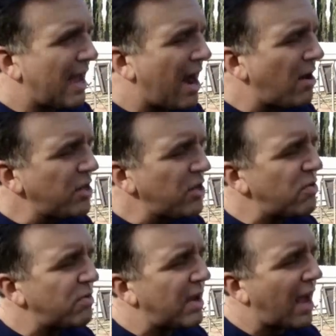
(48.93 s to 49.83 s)
how do
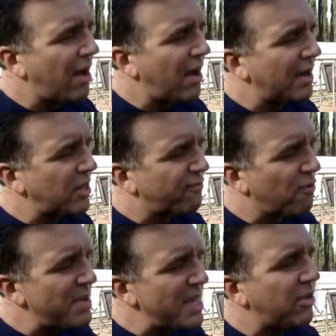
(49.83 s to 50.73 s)
you how you know
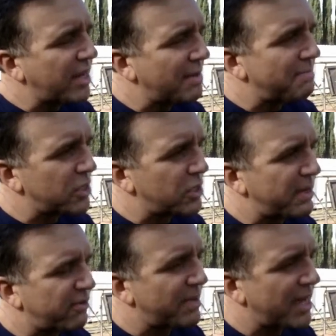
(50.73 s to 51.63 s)
for me looking at
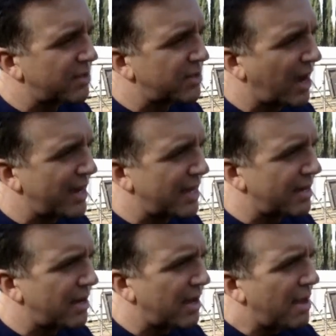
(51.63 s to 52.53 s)
muscle beach from the outside
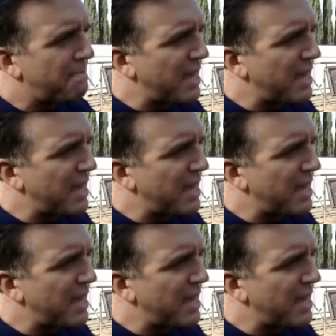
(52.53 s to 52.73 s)
in